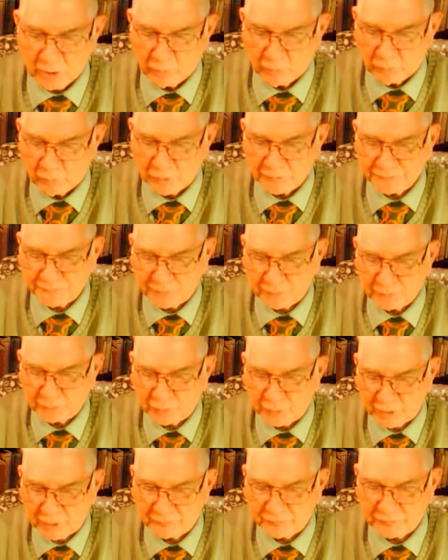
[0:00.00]
what the
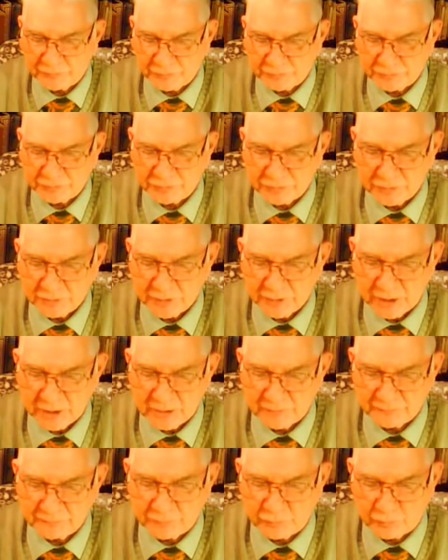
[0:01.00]
prophets
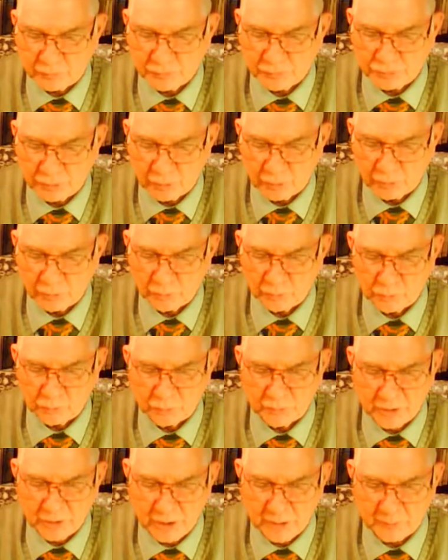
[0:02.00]
had foretold
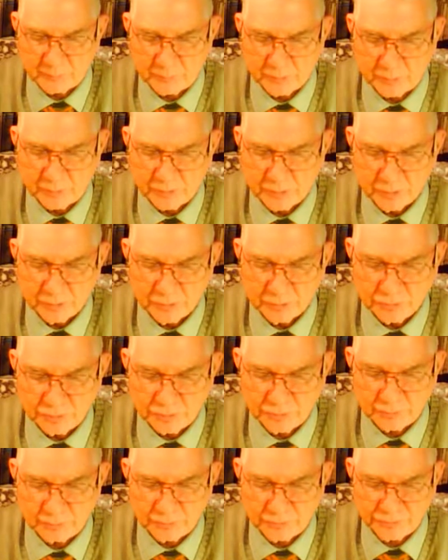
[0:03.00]
would happen
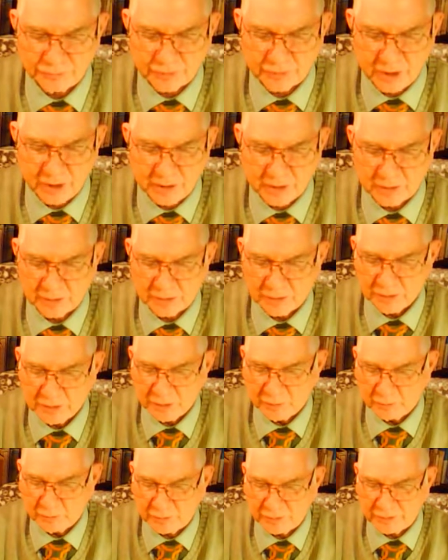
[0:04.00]
to the Messiah
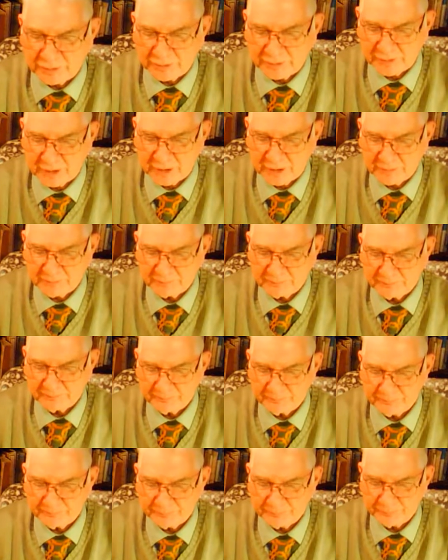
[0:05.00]
when he came.
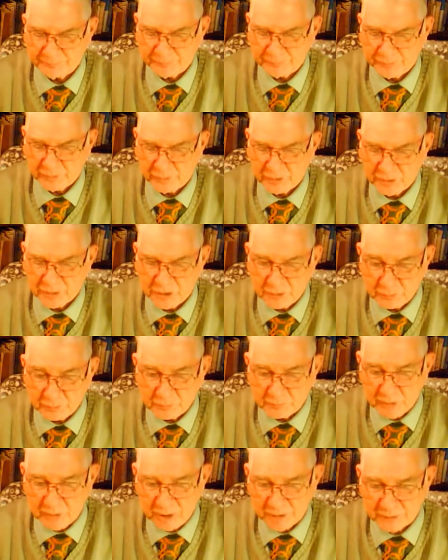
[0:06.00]
He
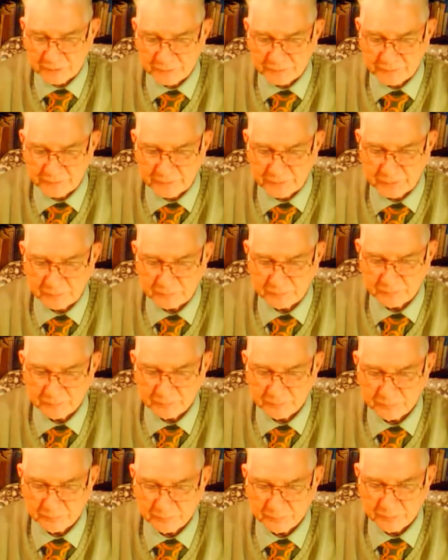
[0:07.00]
reminded them
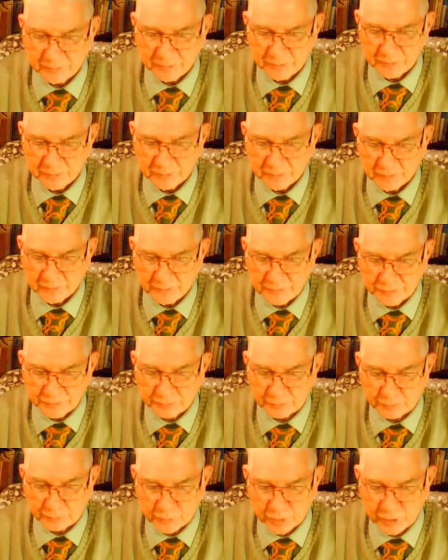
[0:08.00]

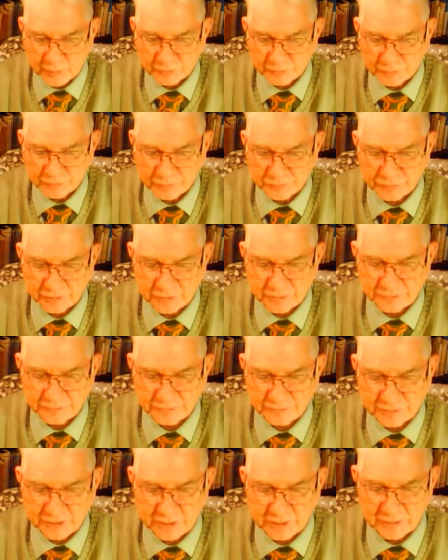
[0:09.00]
that the prophets had
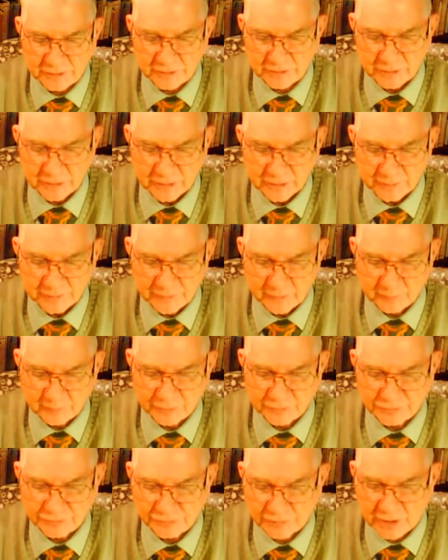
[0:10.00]
said the
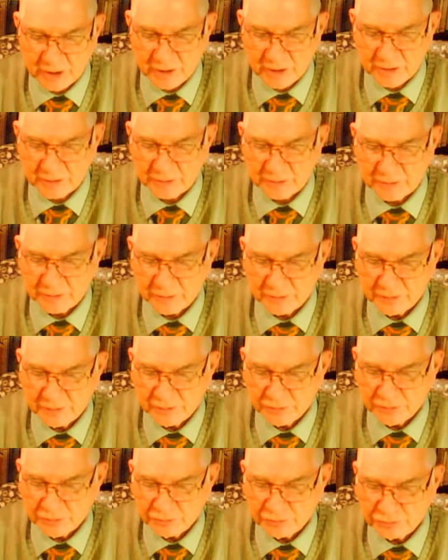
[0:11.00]
Messiah
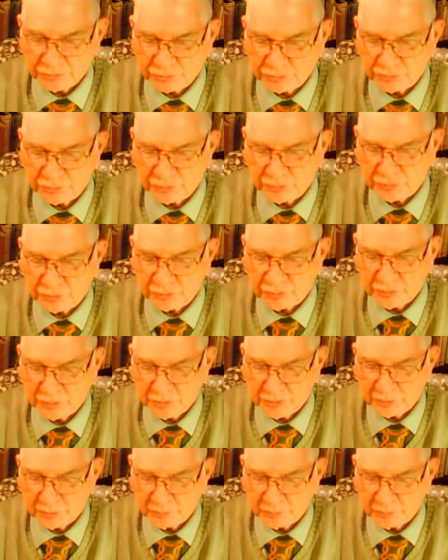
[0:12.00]
should